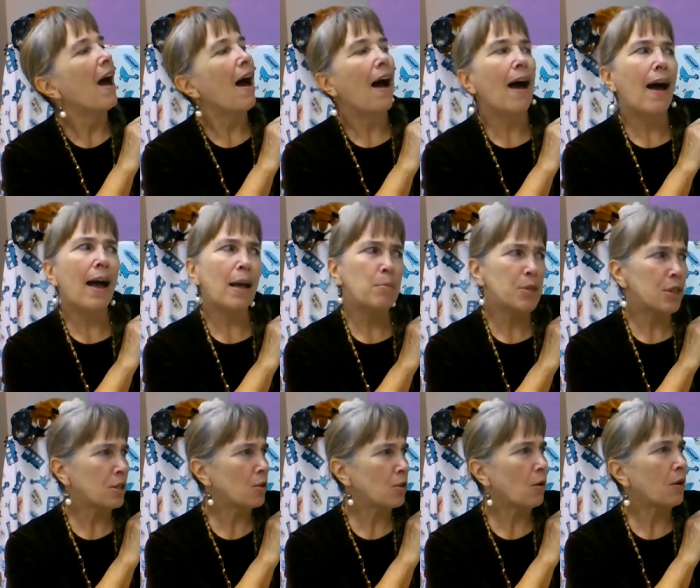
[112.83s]
I'm
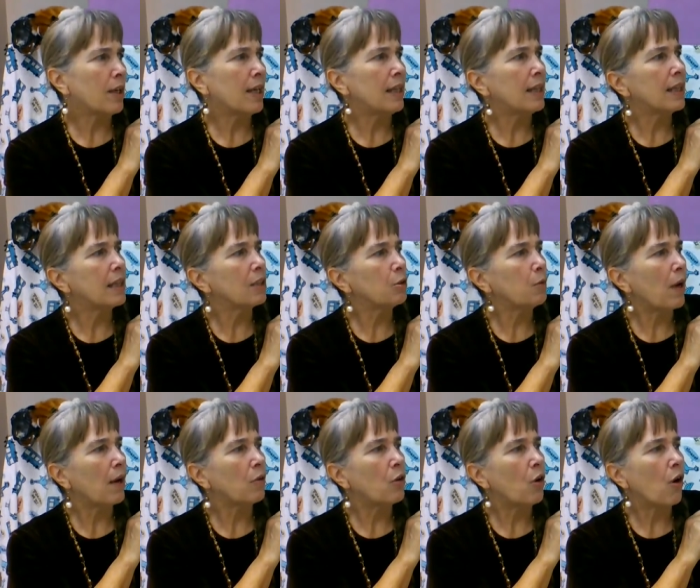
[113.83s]
sorry, little
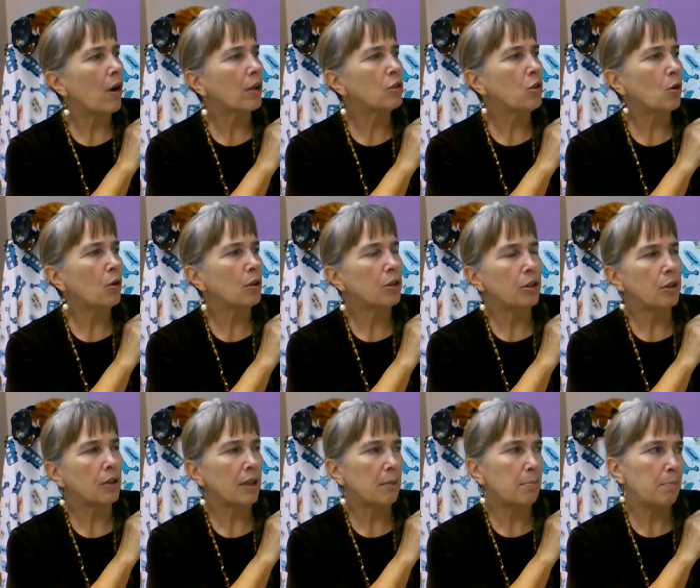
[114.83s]
groundhog told
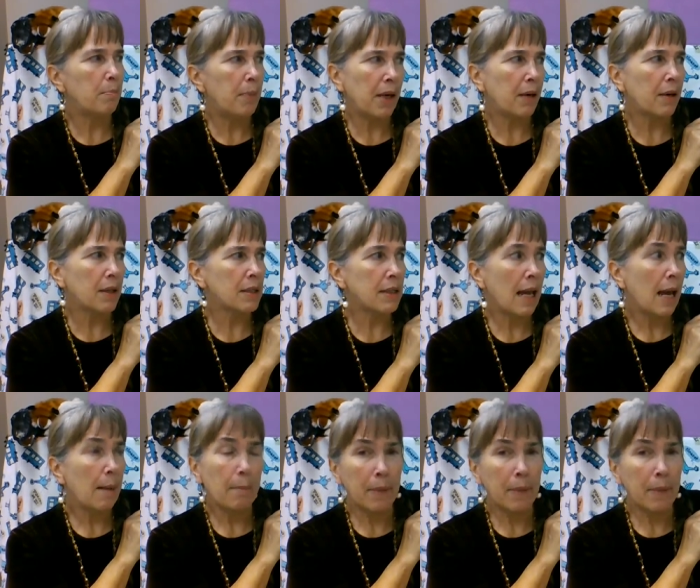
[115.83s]
her, embarrassed,